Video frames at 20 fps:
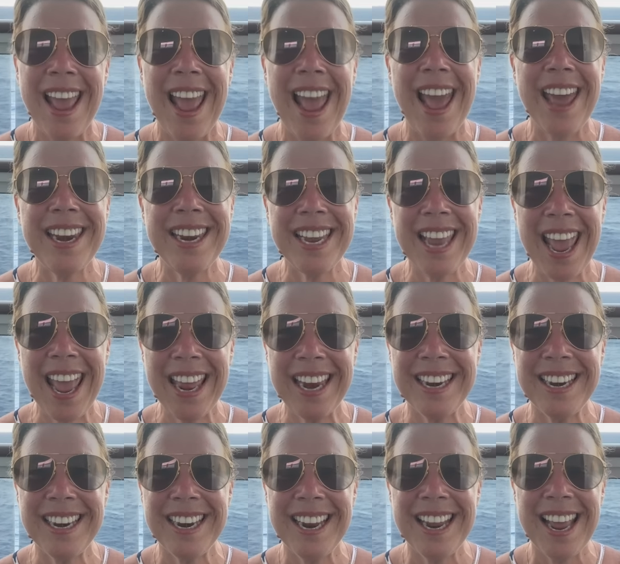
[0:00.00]
And
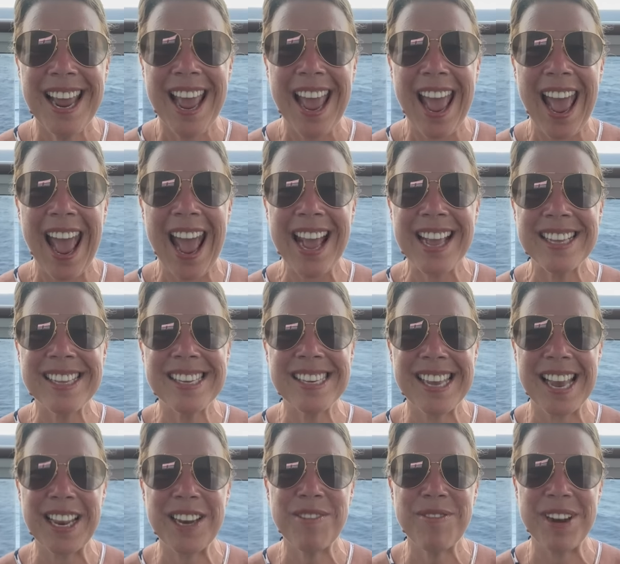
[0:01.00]
again, at
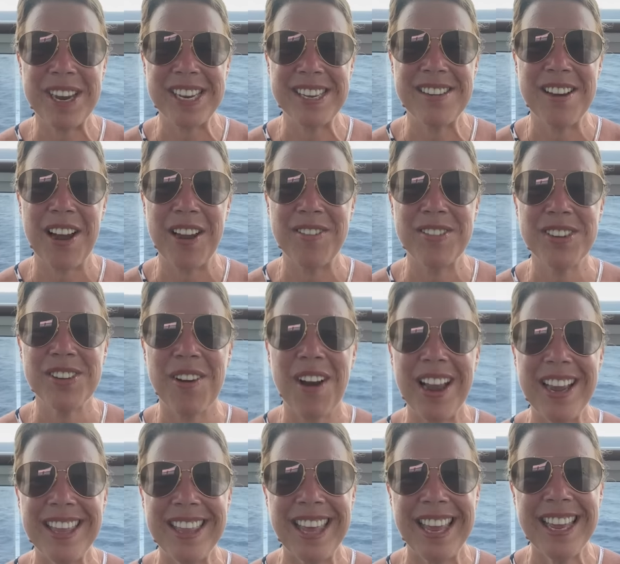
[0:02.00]
sail away time. So
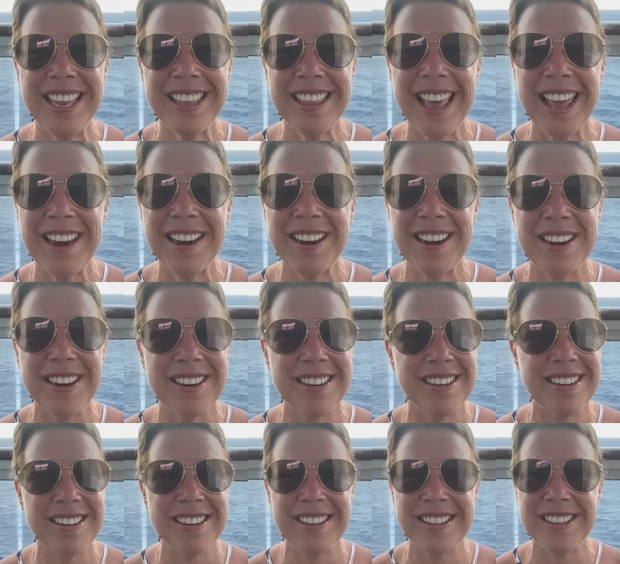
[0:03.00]
I think that
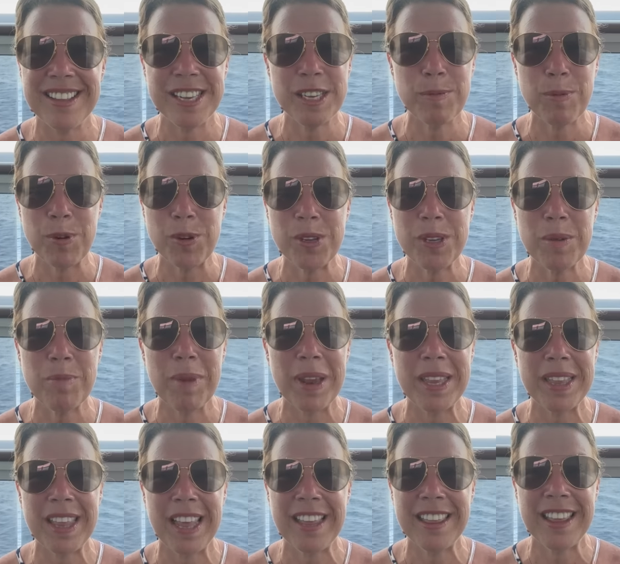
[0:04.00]
this person might
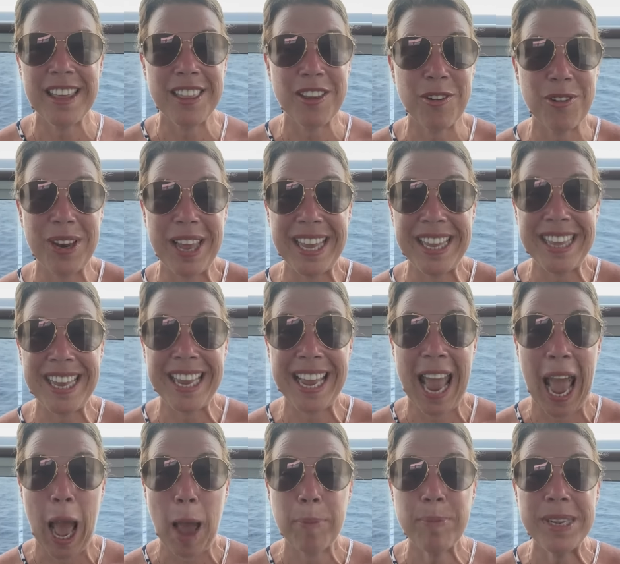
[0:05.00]
think that they're like the
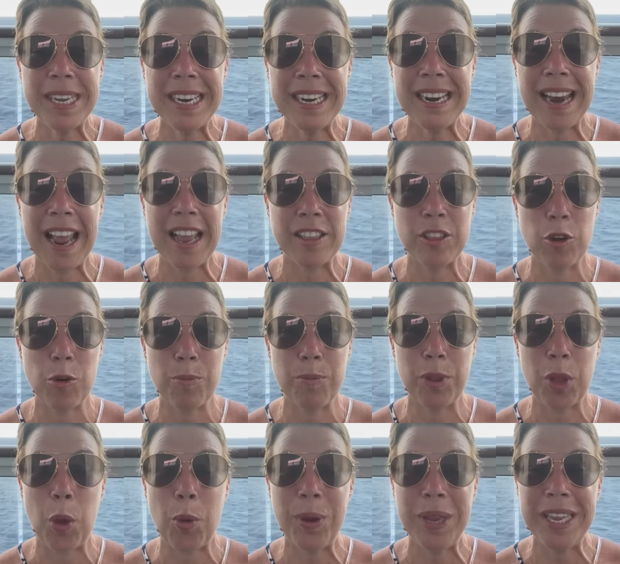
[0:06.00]
captain and they're
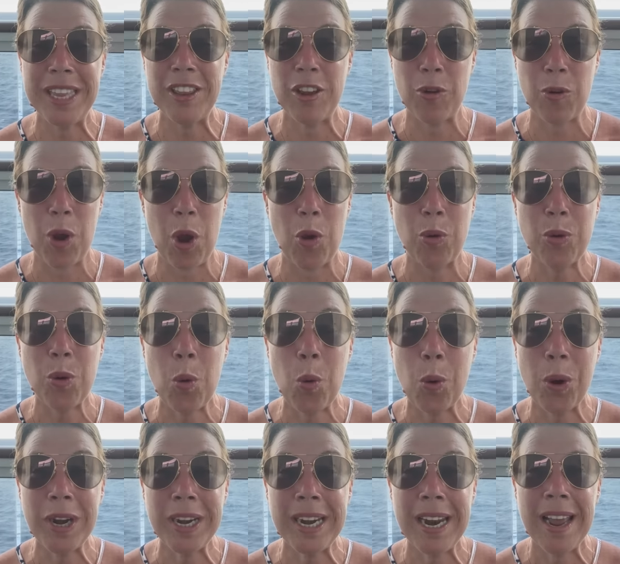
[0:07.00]
blowing their own
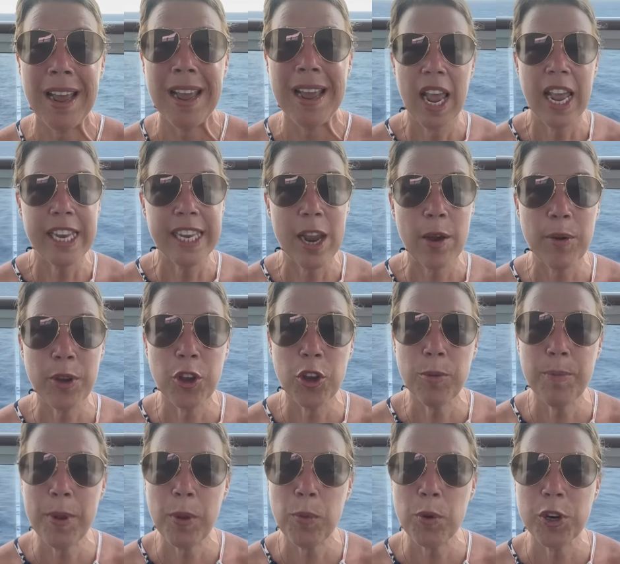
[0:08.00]
horn. Now, it
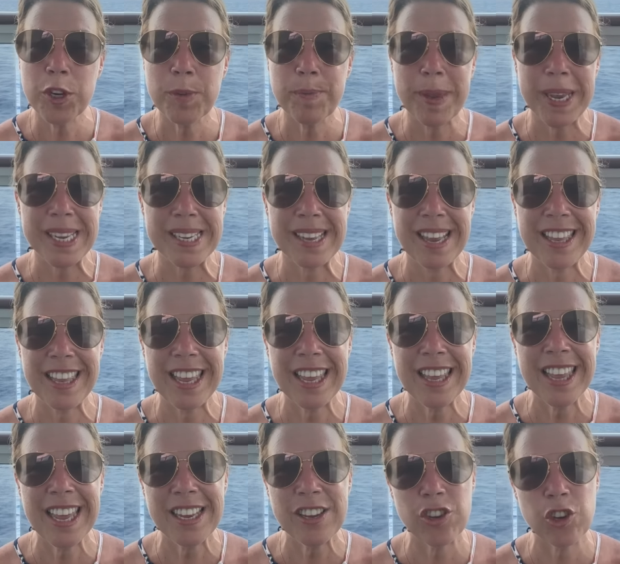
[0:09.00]
could be worse, because I
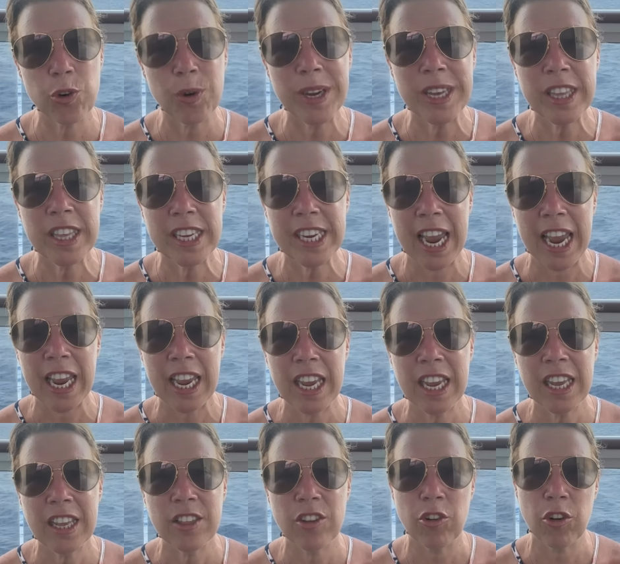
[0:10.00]
think that during the day
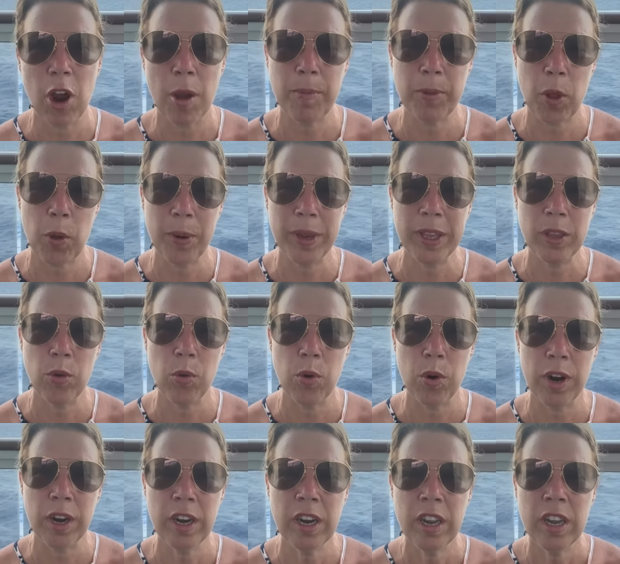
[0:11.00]
they're not blowing the
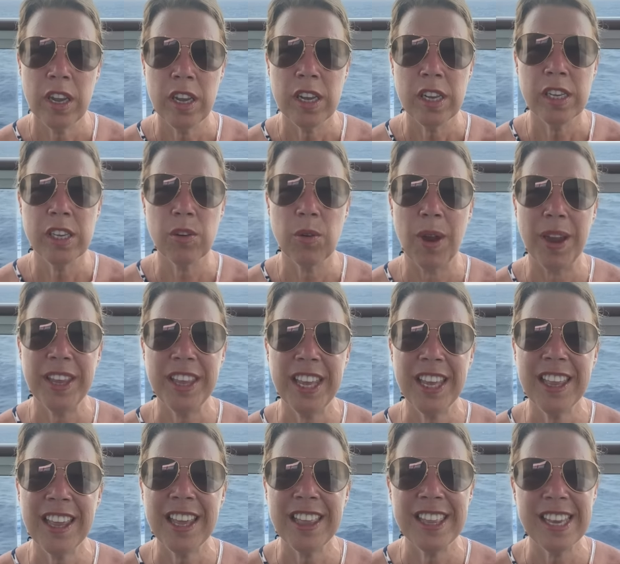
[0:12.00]
horn. So I
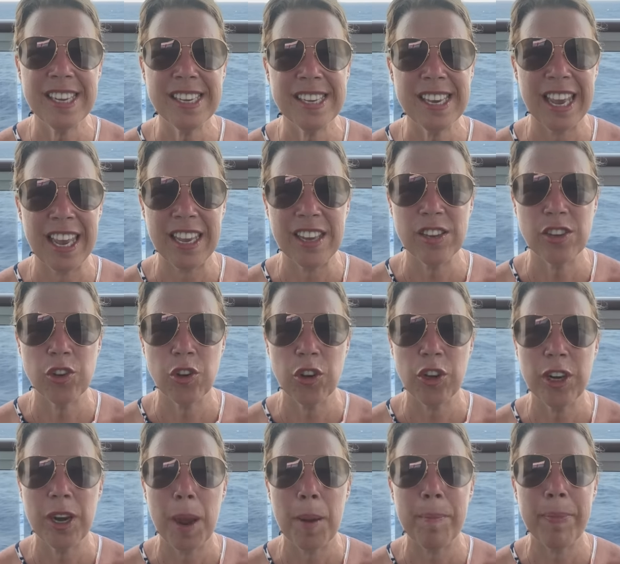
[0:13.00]
think that this is
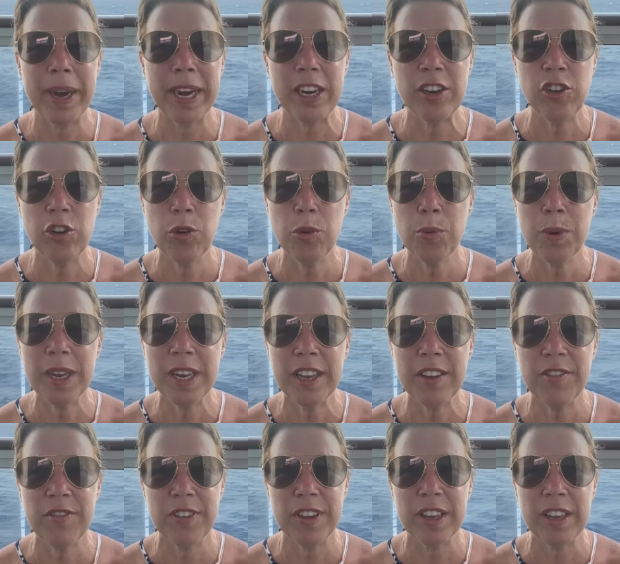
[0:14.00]
good, but I do
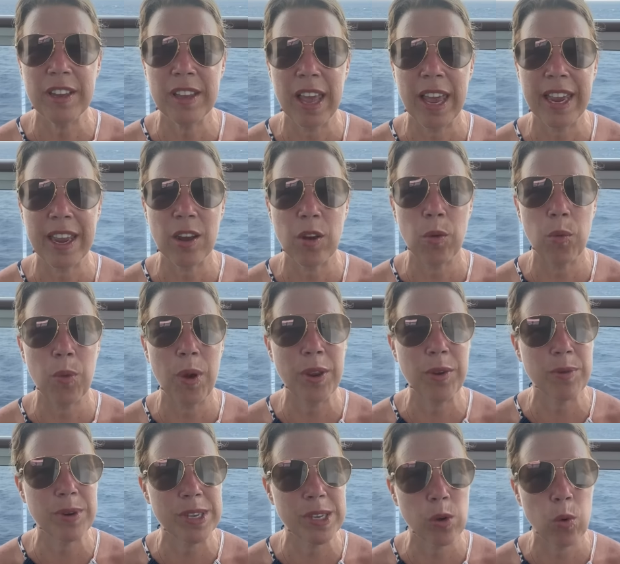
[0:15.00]
really feel like
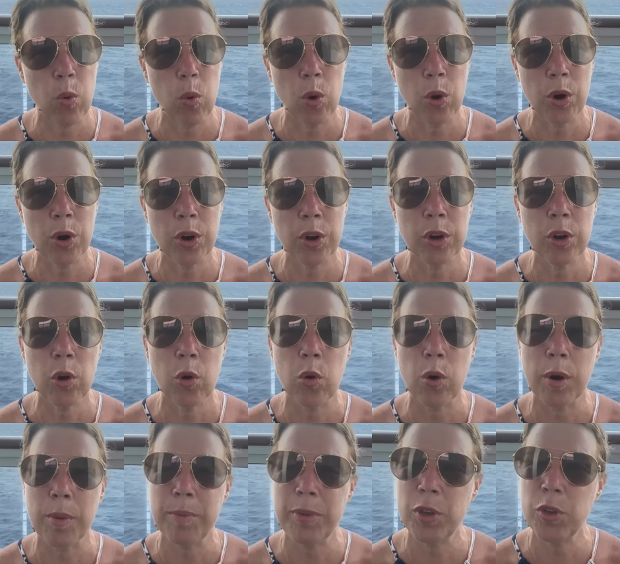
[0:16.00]
whether it's a horn
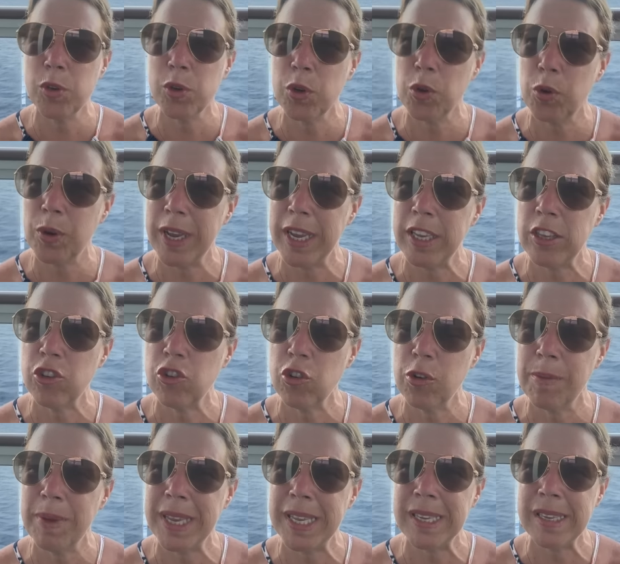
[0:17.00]
or musical
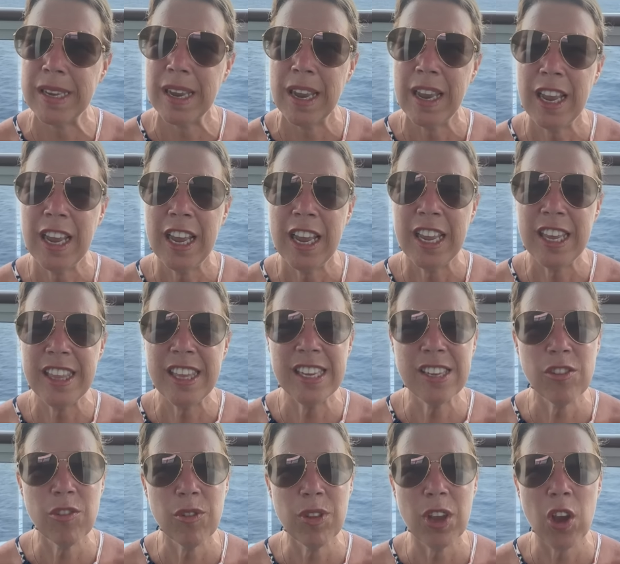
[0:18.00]
instruments,
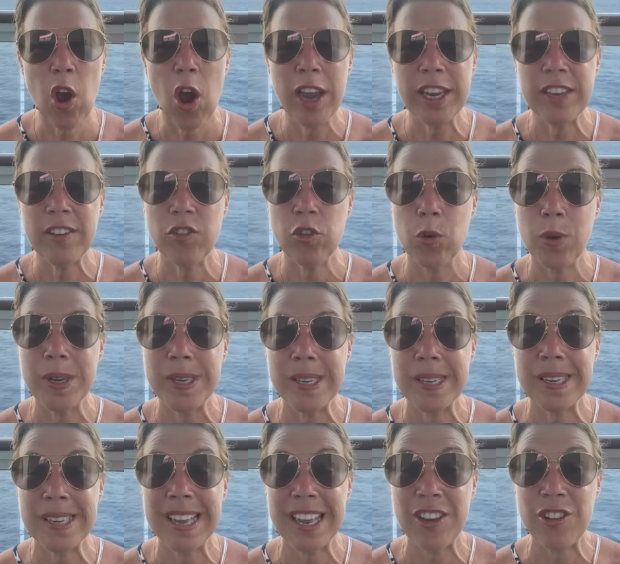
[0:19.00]
these are the kind of
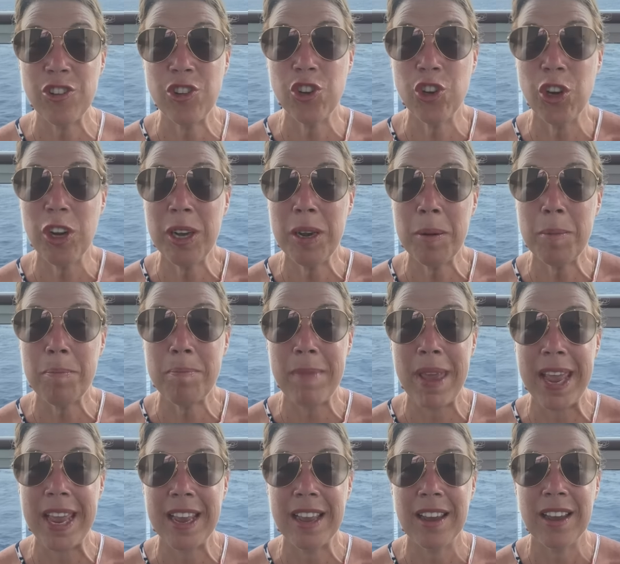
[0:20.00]
noises that you shouldn't
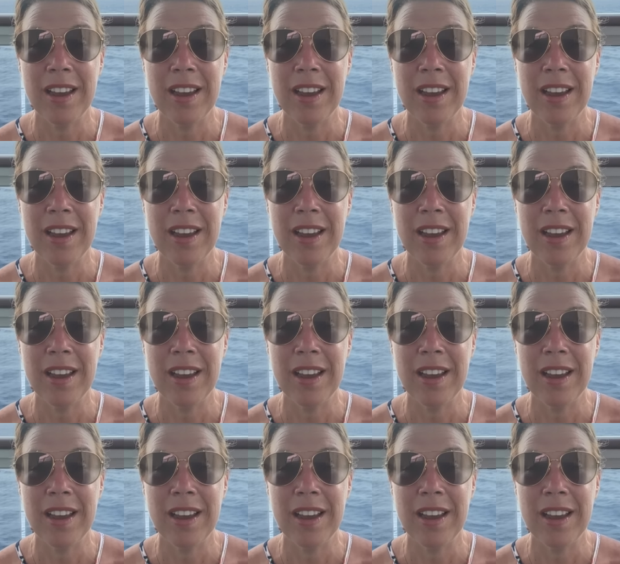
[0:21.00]
make